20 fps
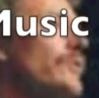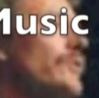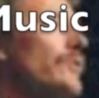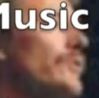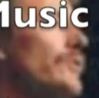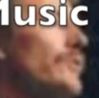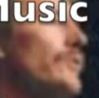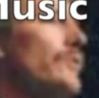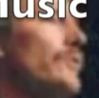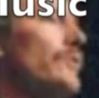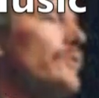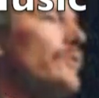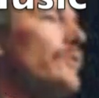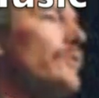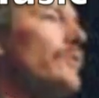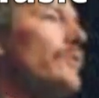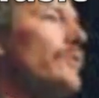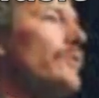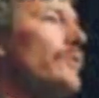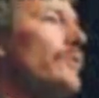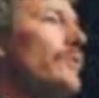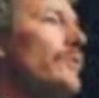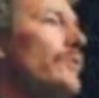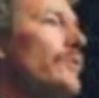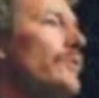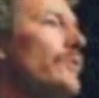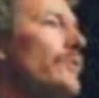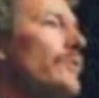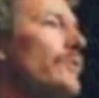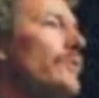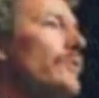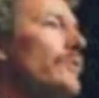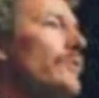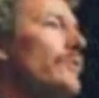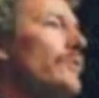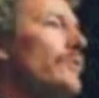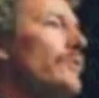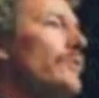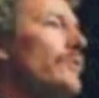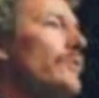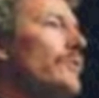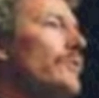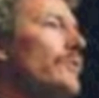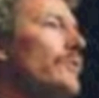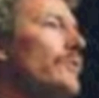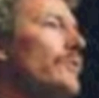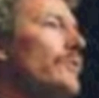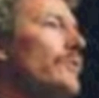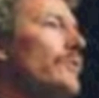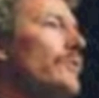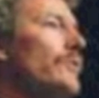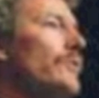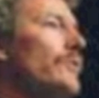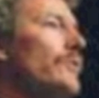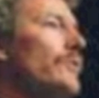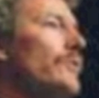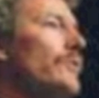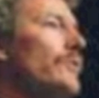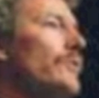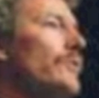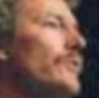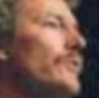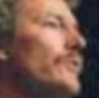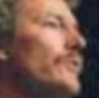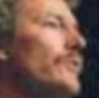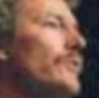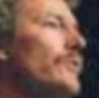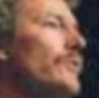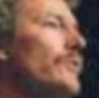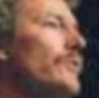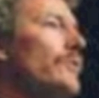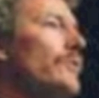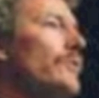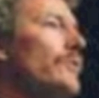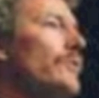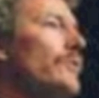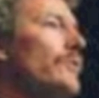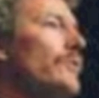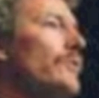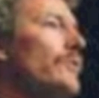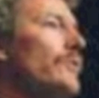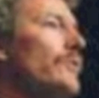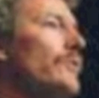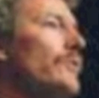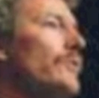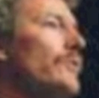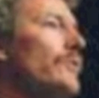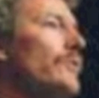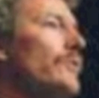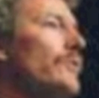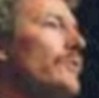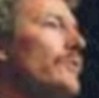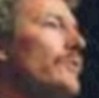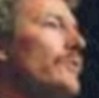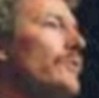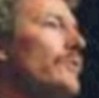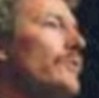No one is speaking in this clip.